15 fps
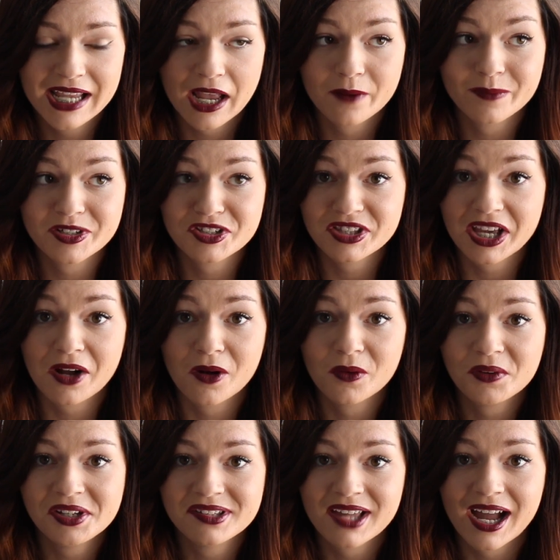in which they
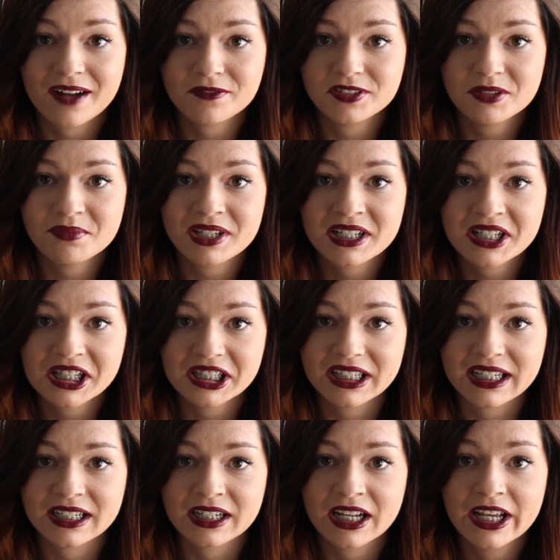always have to be
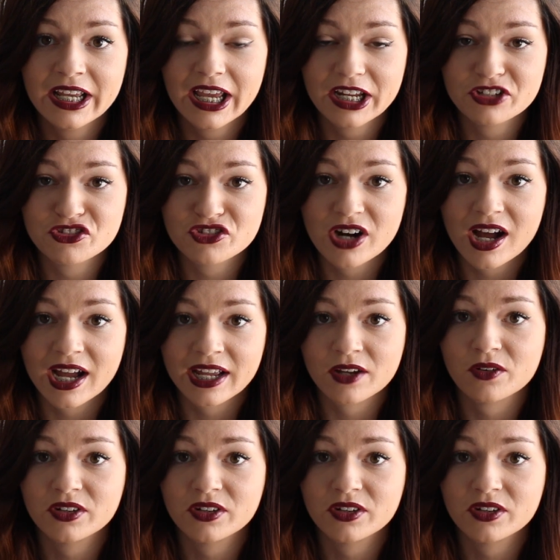clean and dry,